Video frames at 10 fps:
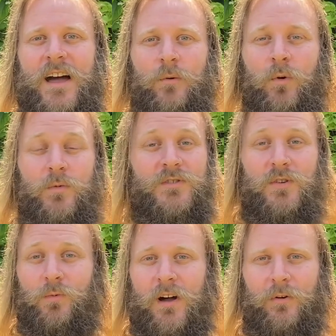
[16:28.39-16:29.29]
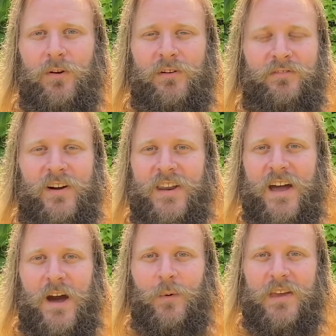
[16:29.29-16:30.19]
what we're doing well, we've got to find out
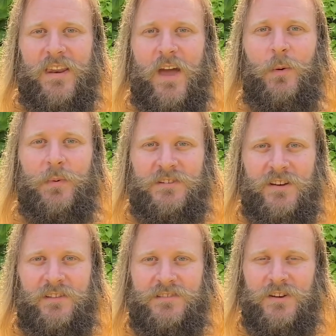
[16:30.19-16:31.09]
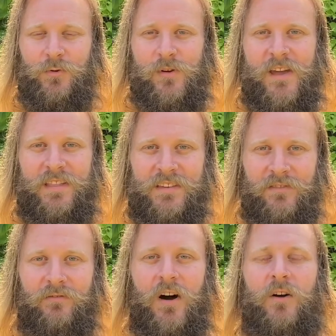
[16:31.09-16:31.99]
how we can help each other to create these
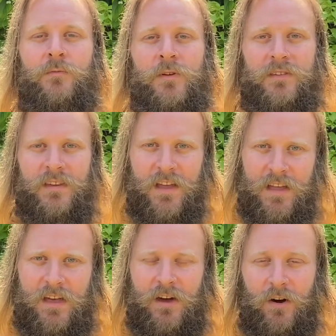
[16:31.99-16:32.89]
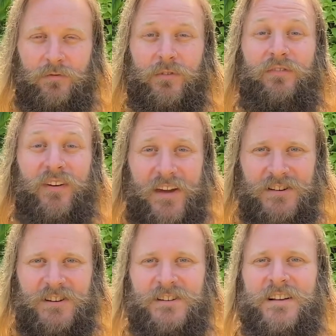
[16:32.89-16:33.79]
environments of
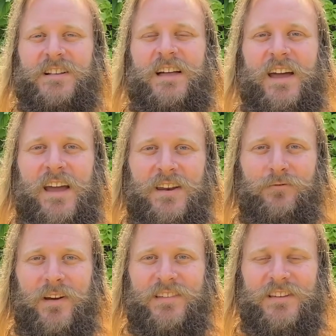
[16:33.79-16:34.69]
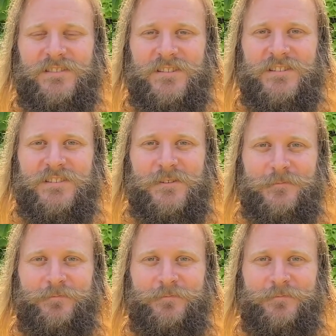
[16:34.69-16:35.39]
reflection ahead of restlessness.